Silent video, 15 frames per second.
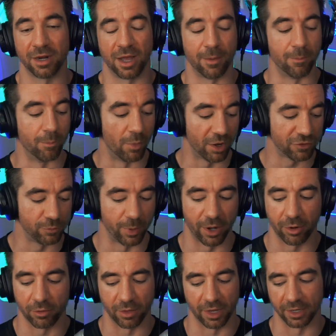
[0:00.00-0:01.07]
I'm much
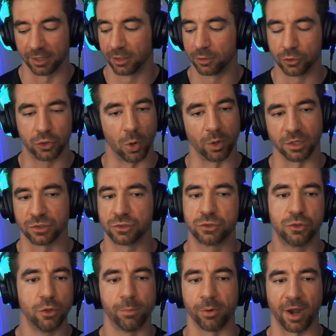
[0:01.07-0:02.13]
better at like going
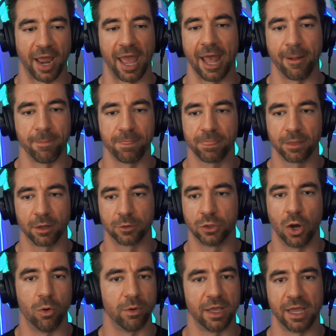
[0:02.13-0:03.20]
super ham
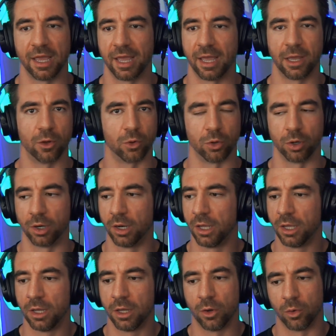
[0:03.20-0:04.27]
coding or
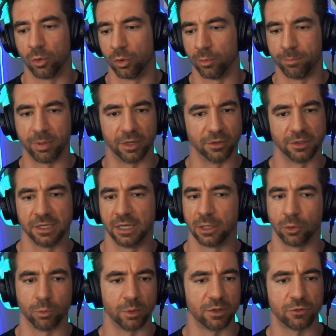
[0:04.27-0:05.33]
or building
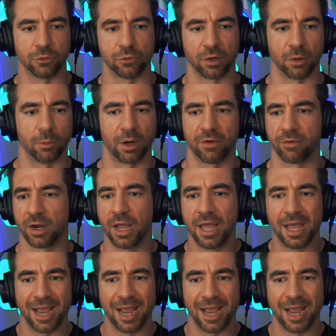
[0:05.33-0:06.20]
or researching or whatever,